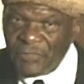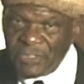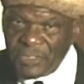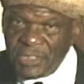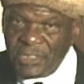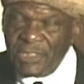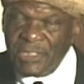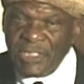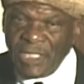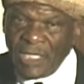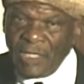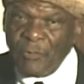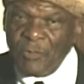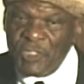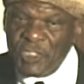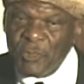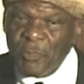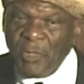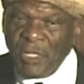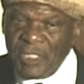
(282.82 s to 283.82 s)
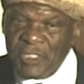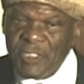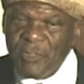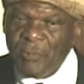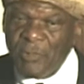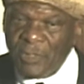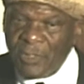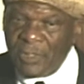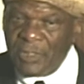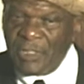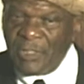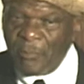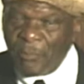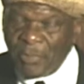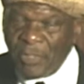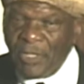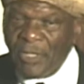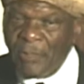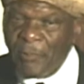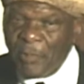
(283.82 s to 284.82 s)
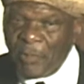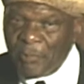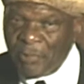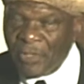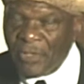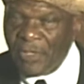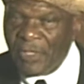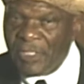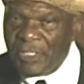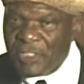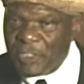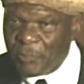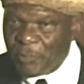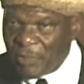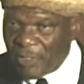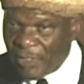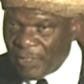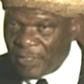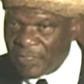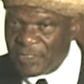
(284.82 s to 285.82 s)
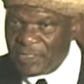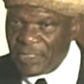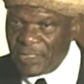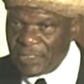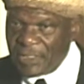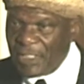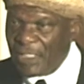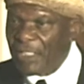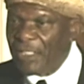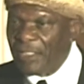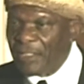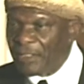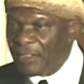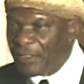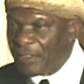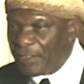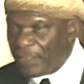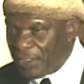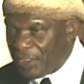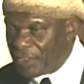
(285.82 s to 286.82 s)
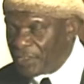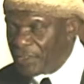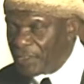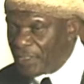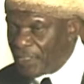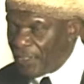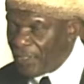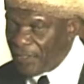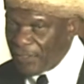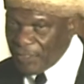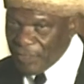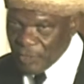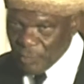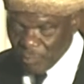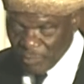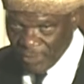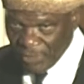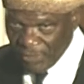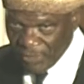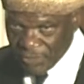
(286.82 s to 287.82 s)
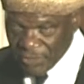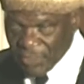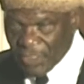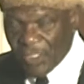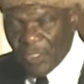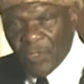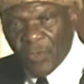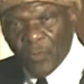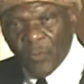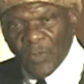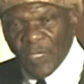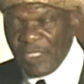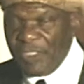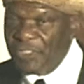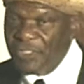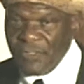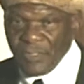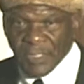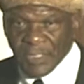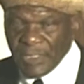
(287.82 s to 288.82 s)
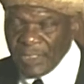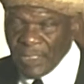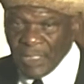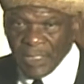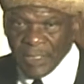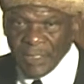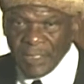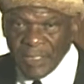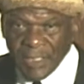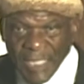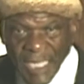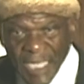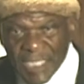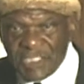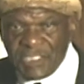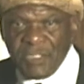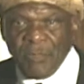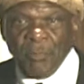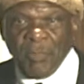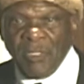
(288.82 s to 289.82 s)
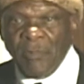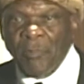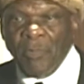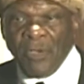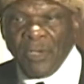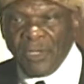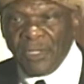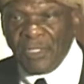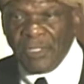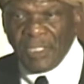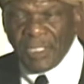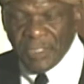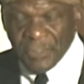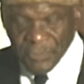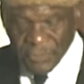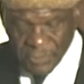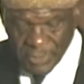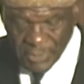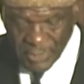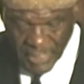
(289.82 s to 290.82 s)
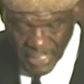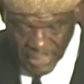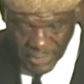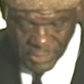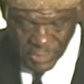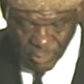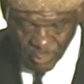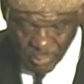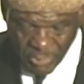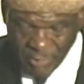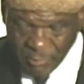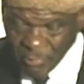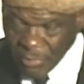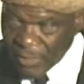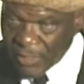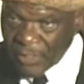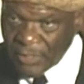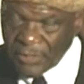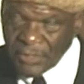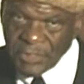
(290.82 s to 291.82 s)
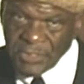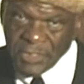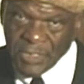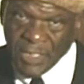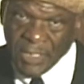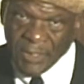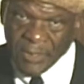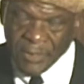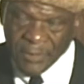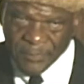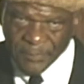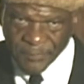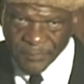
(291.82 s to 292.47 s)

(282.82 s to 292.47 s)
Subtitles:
should take responsibility in preparing these players and taking care of these players once they're done. That should be part of the industry. That should be part of the standard.